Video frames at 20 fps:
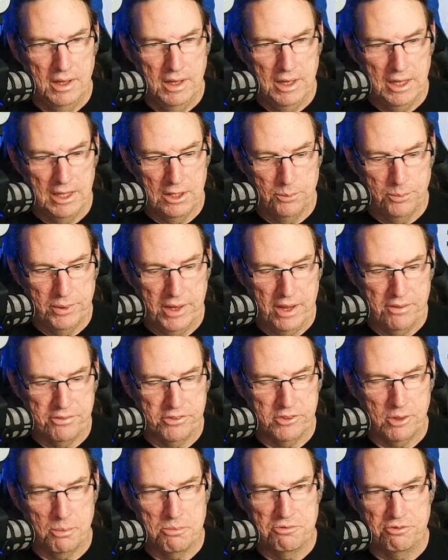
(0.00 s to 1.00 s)
and then we have
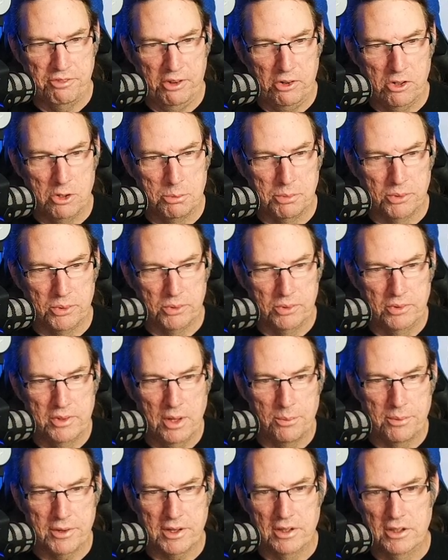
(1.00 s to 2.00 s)
some variable that
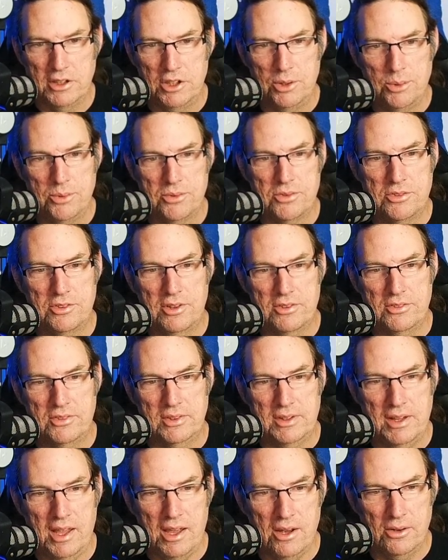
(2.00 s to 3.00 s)
we're going to use just to
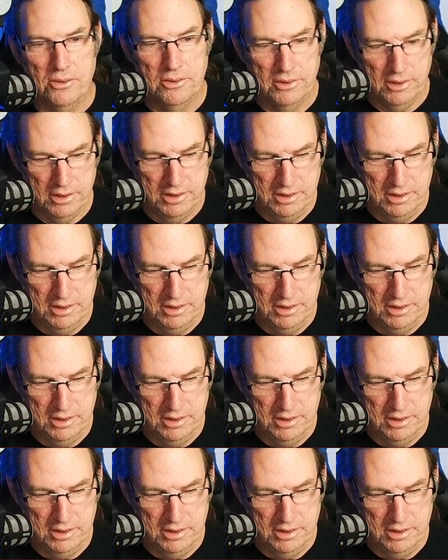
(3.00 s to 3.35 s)
count.